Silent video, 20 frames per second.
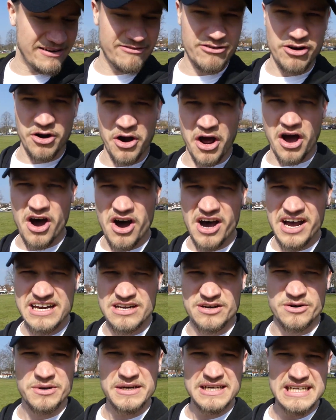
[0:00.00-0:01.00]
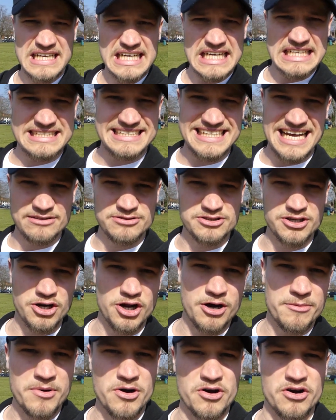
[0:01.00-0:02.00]
Even on idle, it sounds a
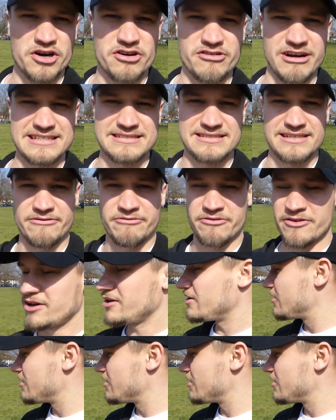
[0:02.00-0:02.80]
lot more aggressive.